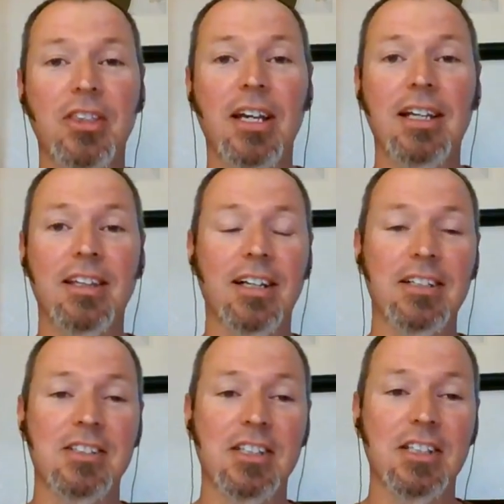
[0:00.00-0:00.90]
the thing that
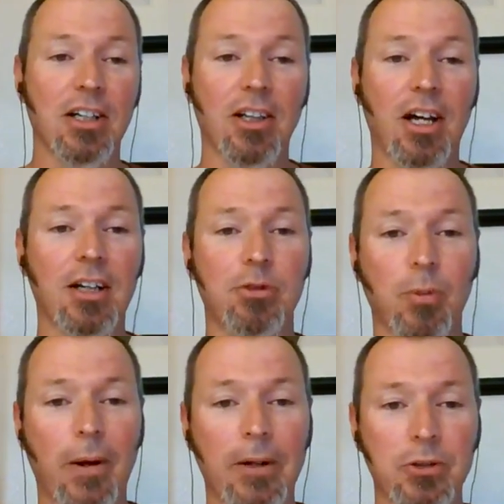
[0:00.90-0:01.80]
I see a lot of
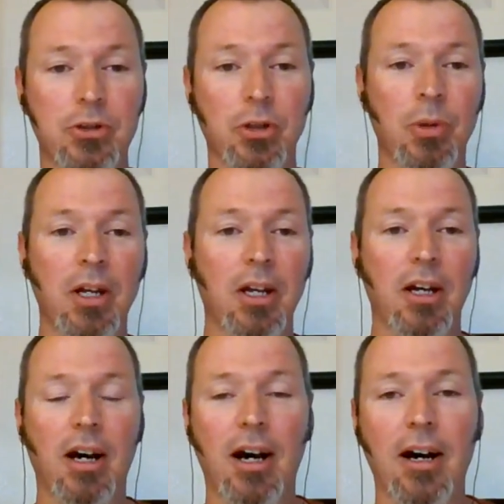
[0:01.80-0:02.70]
new writers do.
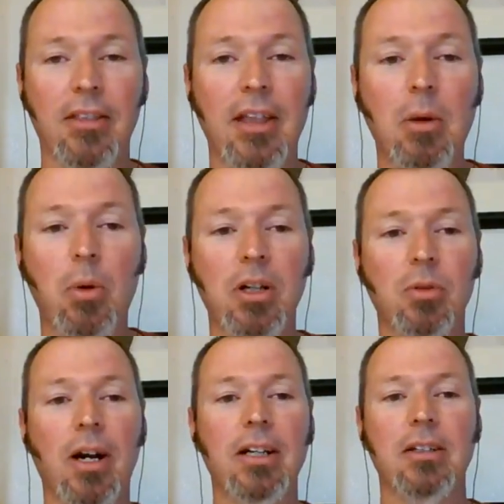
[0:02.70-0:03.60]
Uh, they want to
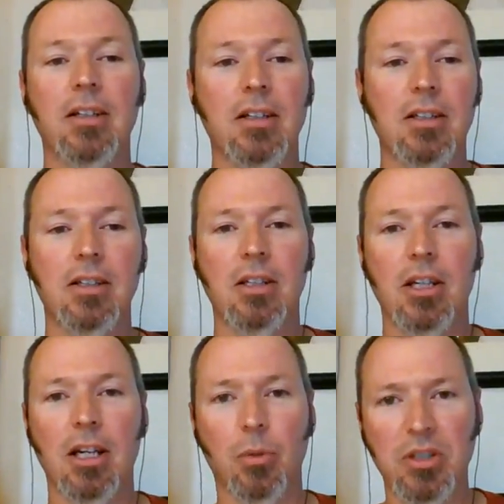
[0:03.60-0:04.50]
write
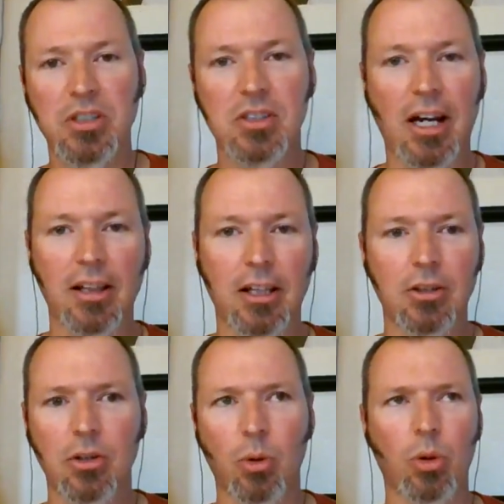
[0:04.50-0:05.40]
it was
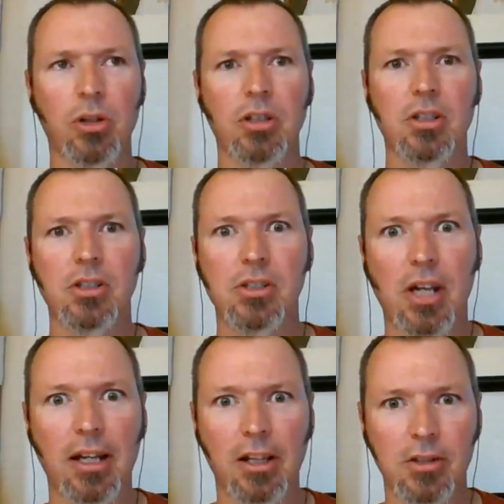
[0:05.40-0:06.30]
silent or
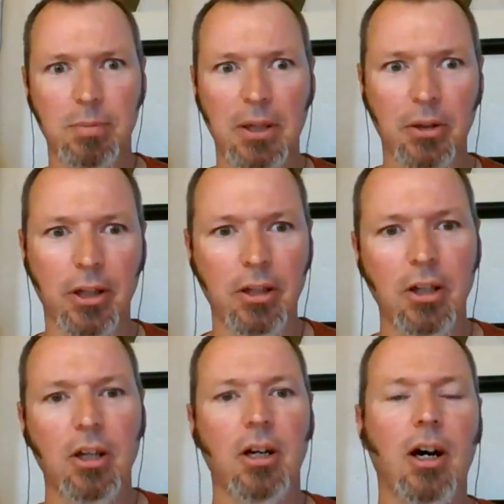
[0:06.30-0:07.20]
silence period
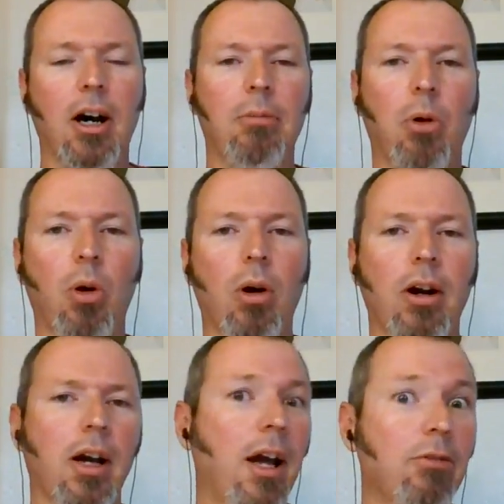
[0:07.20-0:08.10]
um,
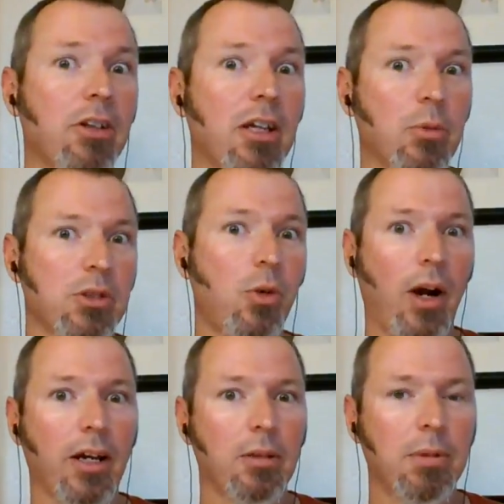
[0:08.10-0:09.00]
or everything was
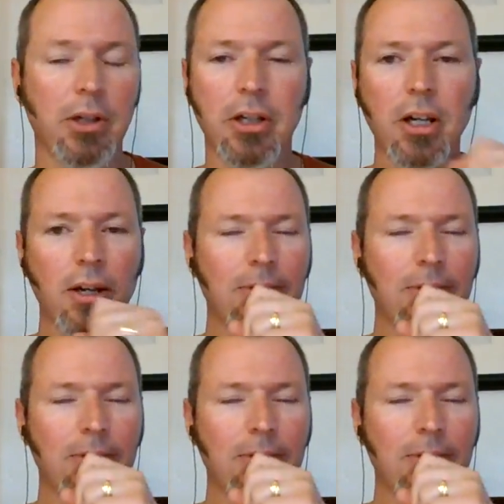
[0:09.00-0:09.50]
quiet, period.